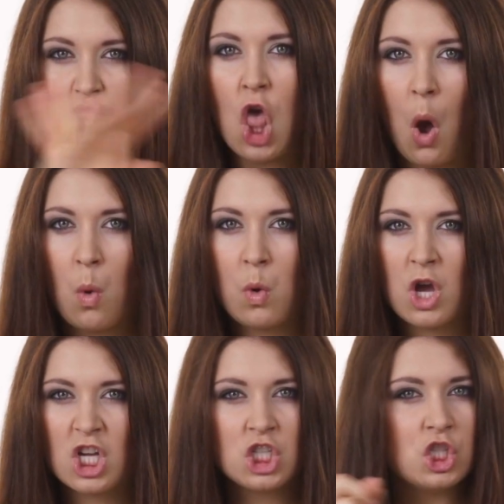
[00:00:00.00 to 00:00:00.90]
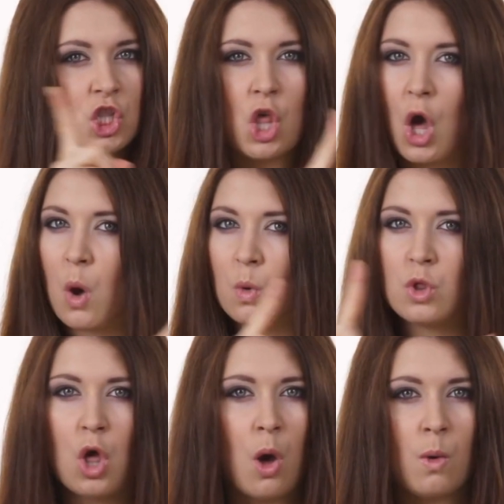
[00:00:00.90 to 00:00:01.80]
In fact, it could actually
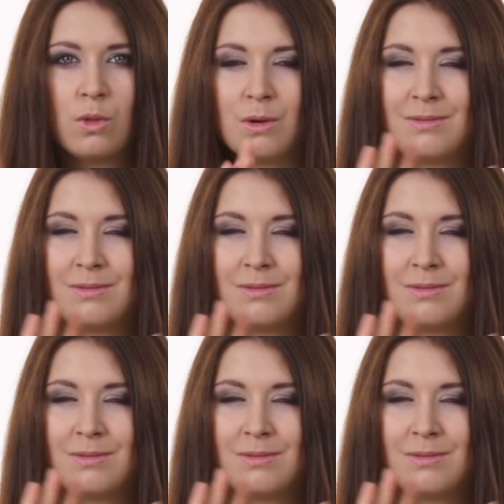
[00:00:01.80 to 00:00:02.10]
harm your